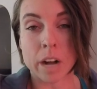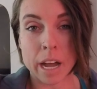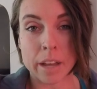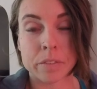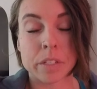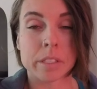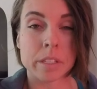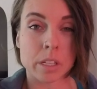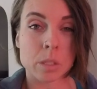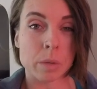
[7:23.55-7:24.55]
5 to
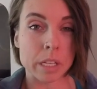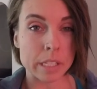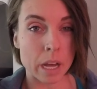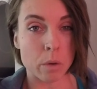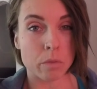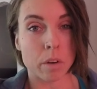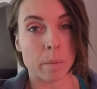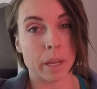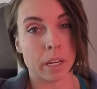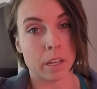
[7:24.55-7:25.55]
6 weeks out
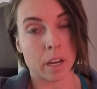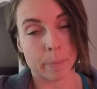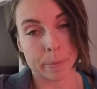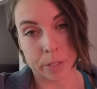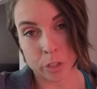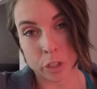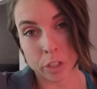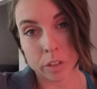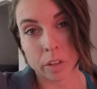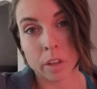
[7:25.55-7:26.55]
from any
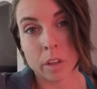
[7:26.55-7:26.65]
competition.